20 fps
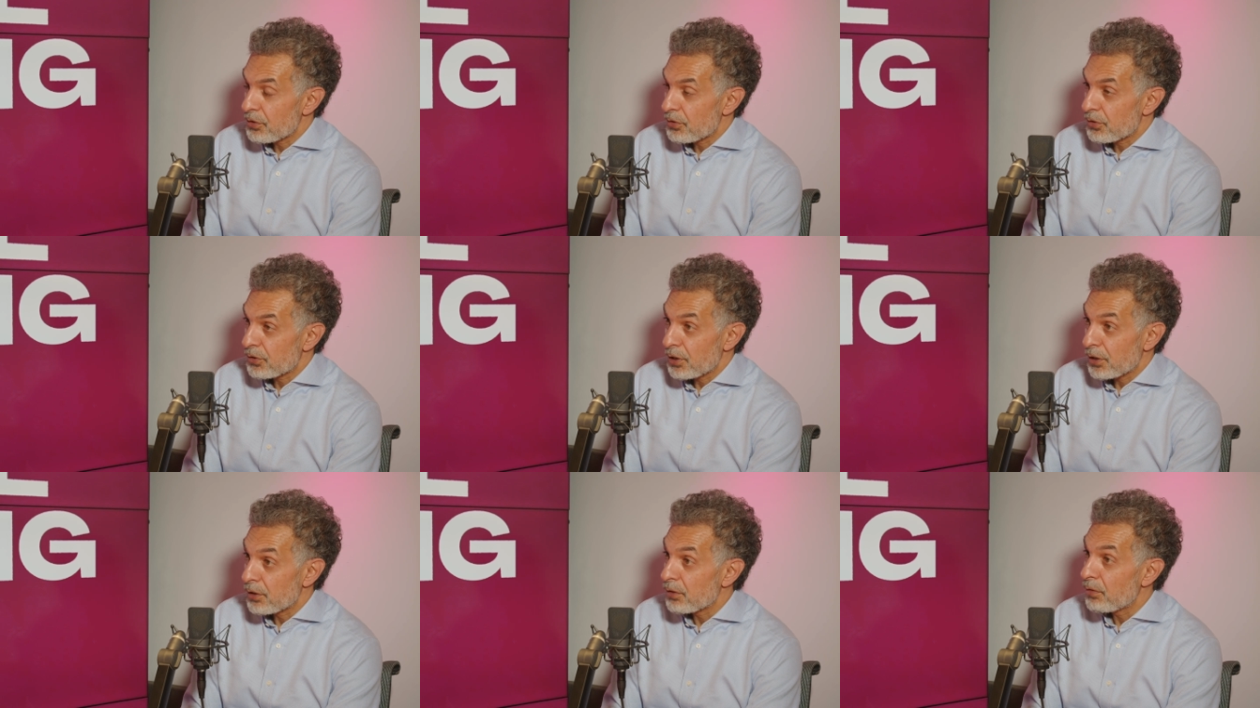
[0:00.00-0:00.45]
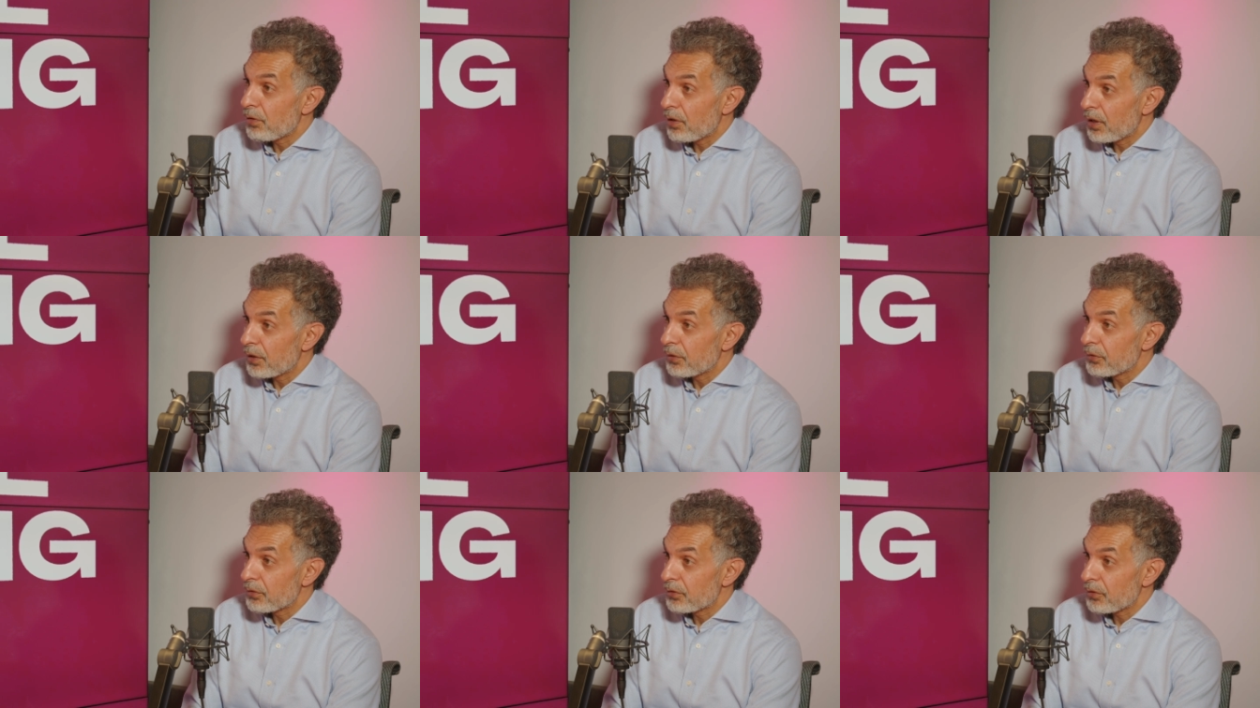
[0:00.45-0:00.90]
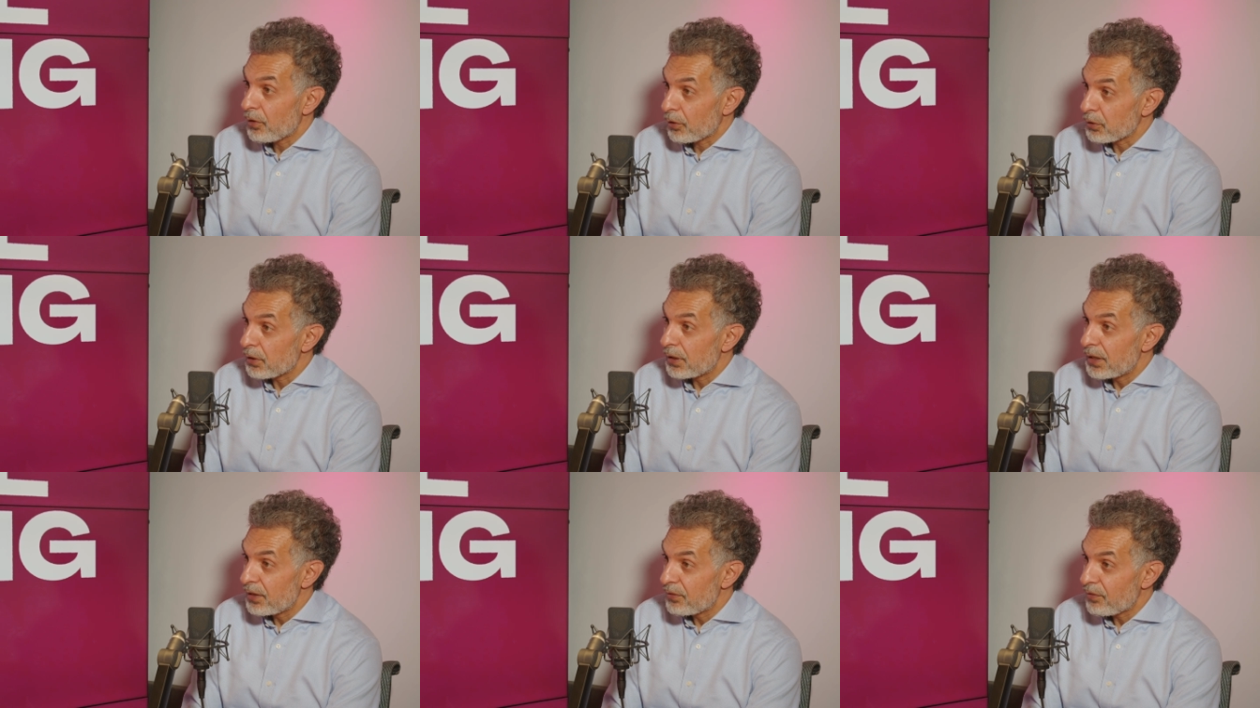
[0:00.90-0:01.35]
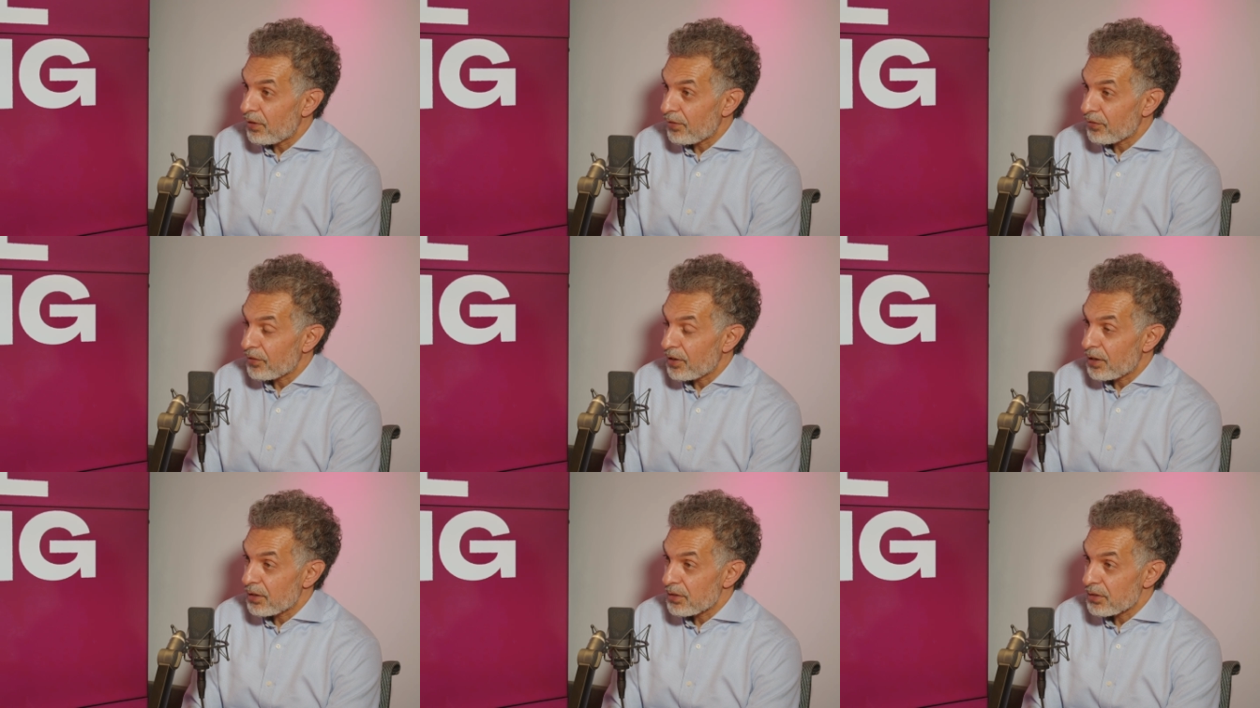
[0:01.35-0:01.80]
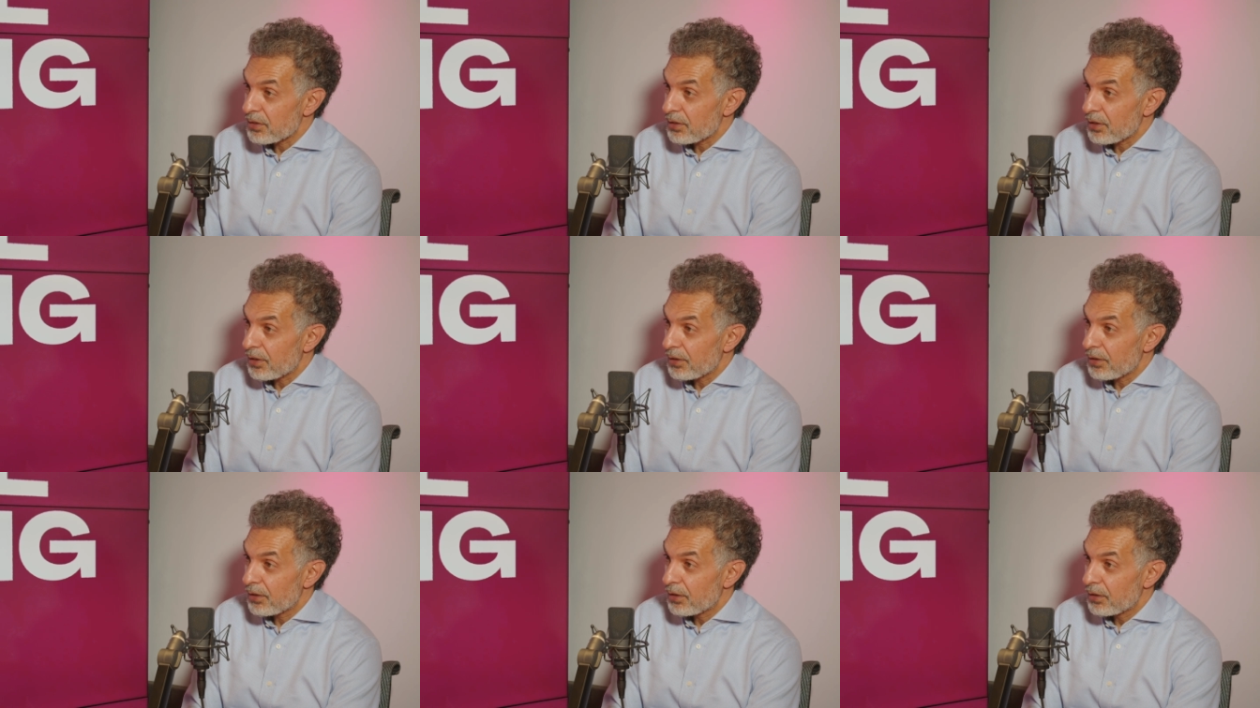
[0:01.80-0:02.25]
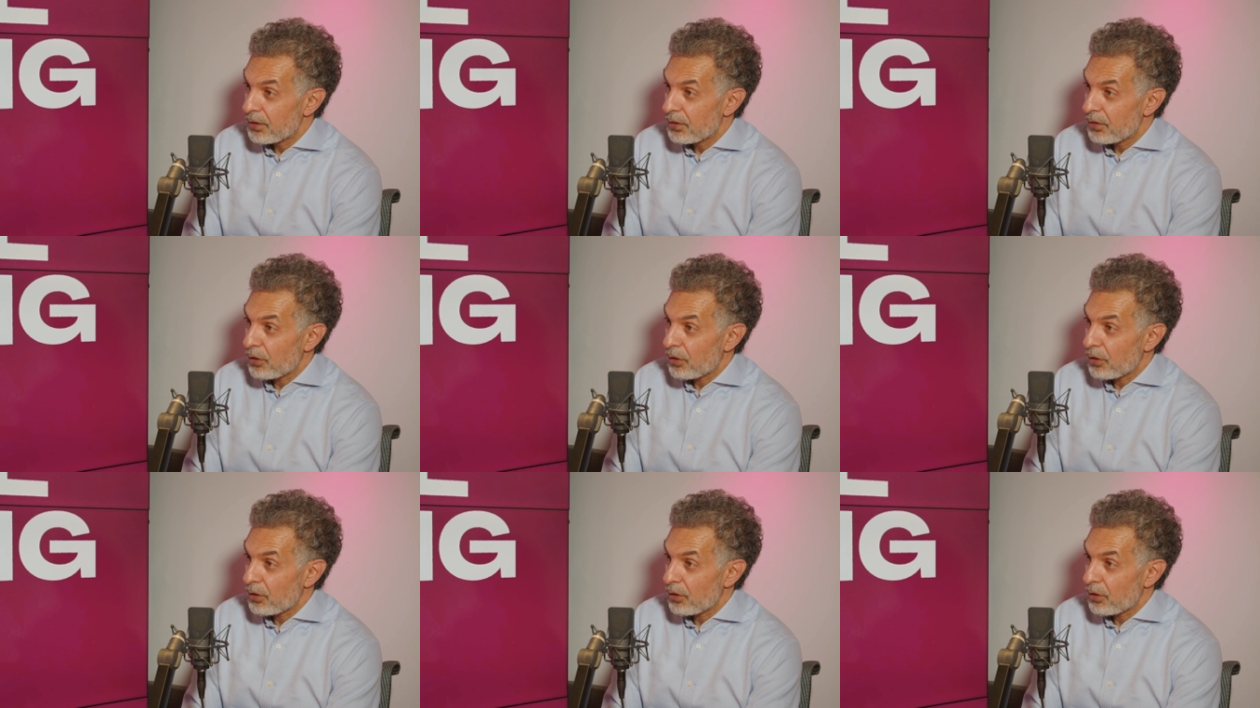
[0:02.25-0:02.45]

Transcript: to stick around, not to leave Afghanistan,